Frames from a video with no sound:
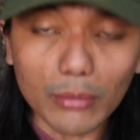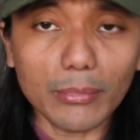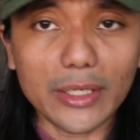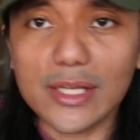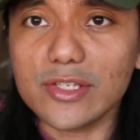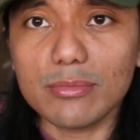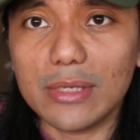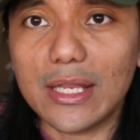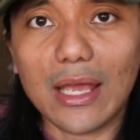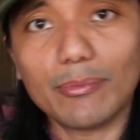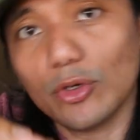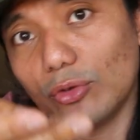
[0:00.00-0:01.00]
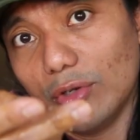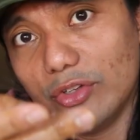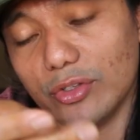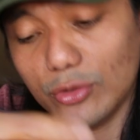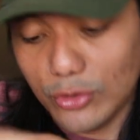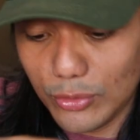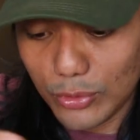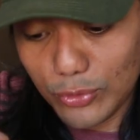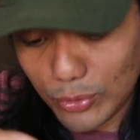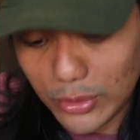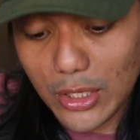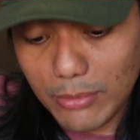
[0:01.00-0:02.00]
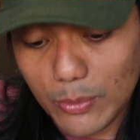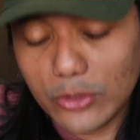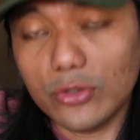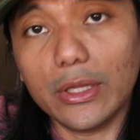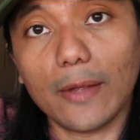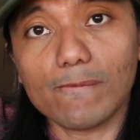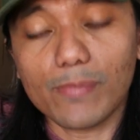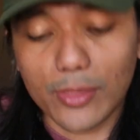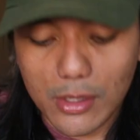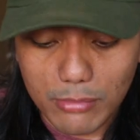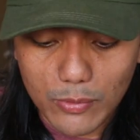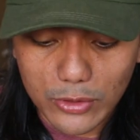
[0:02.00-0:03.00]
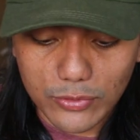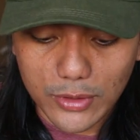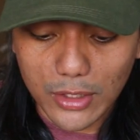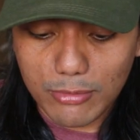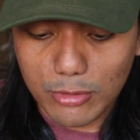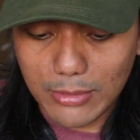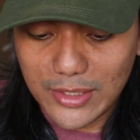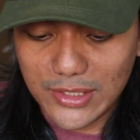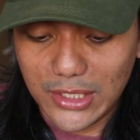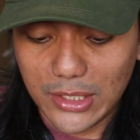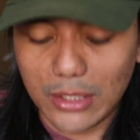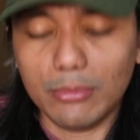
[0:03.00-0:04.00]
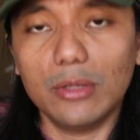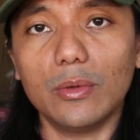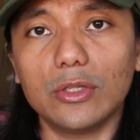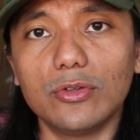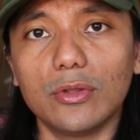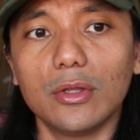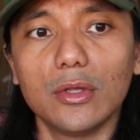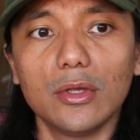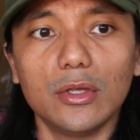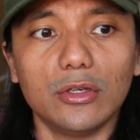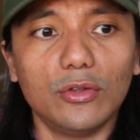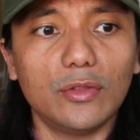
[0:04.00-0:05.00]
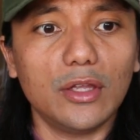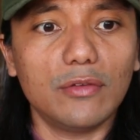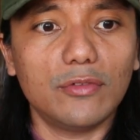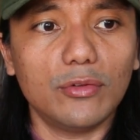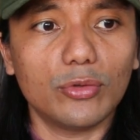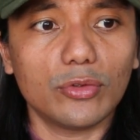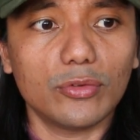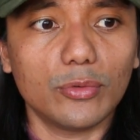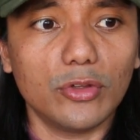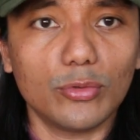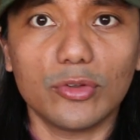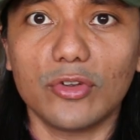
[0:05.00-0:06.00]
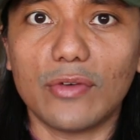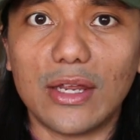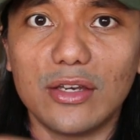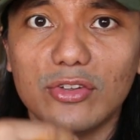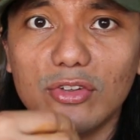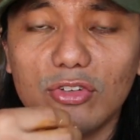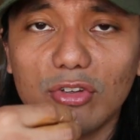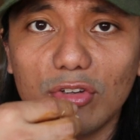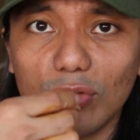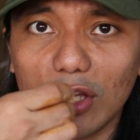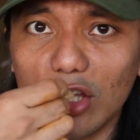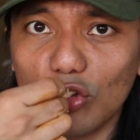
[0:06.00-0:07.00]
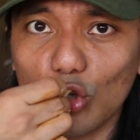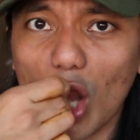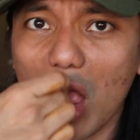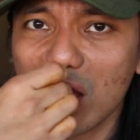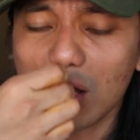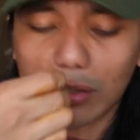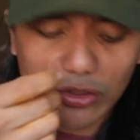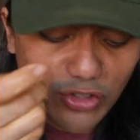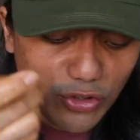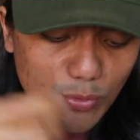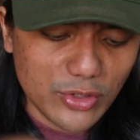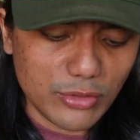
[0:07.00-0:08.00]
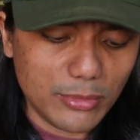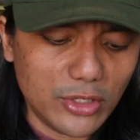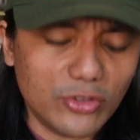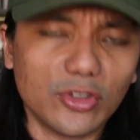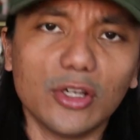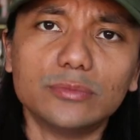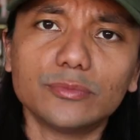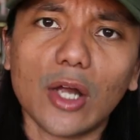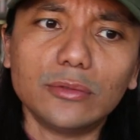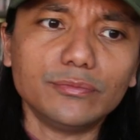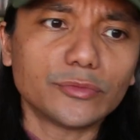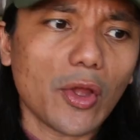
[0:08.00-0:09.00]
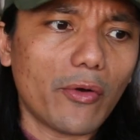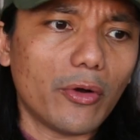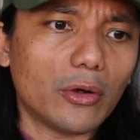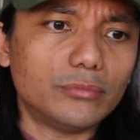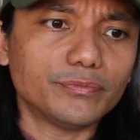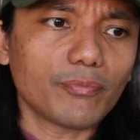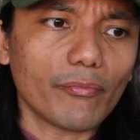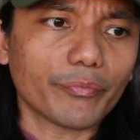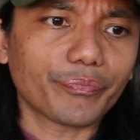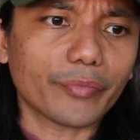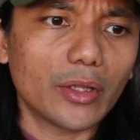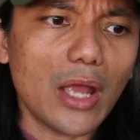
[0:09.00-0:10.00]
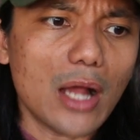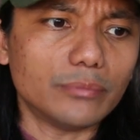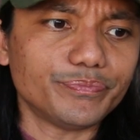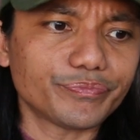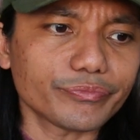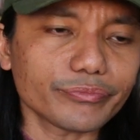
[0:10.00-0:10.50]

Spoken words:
But it doesn't mean that I'm not going to listen to you also. Tell me what you think. Tell me what you think about Maszlee. Tell me what you... Do you think if this was the right decision? Do you think he should continue as a minister? Or, yeah.